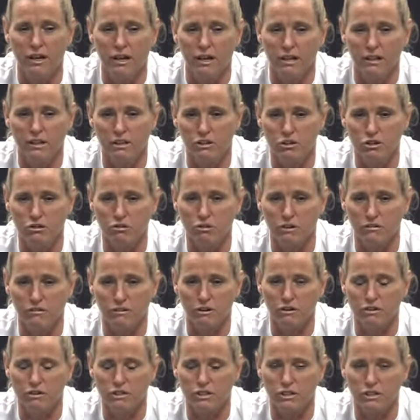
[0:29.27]
this
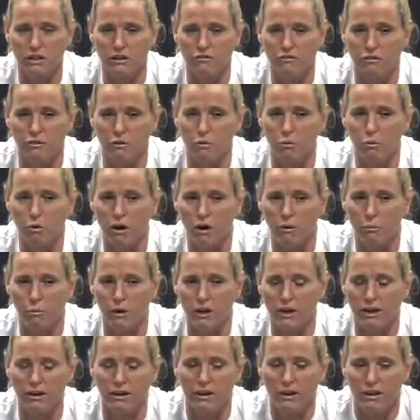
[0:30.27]
university for what
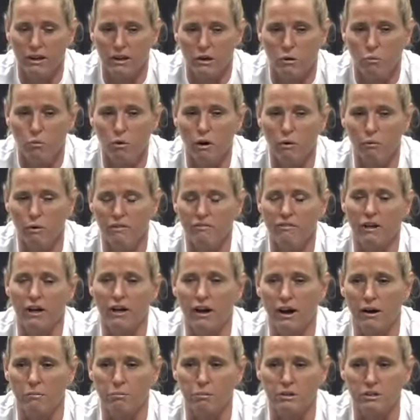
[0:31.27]
we've
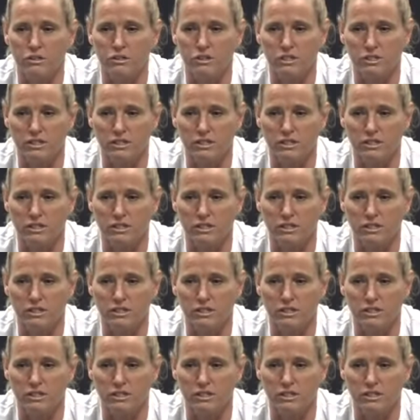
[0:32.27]
accomplished.